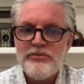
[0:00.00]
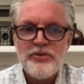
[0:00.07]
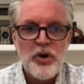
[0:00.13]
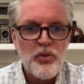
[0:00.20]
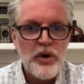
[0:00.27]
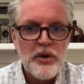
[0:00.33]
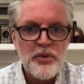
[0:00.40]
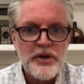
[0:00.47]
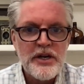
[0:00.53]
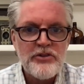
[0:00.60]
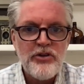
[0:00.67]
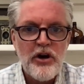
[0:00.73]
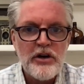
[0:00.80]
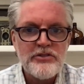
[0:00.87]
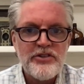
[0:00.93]
don't worry, we're going to
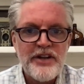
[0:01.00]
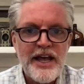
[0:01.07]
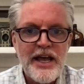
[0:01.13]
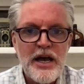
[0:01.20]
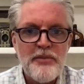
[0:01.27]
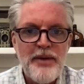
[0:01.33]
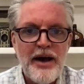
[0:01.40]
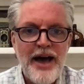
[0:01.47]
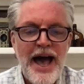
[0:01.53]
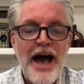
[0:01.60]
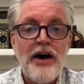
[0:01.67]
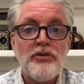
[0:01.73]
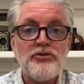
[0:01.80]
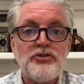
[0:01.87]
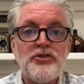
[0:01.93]
talk today about
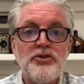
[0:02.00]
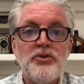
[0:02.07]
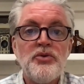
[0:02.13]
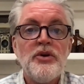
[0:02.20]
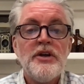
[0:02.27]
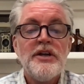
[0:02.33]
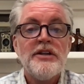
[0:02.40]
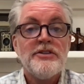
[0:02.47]
how to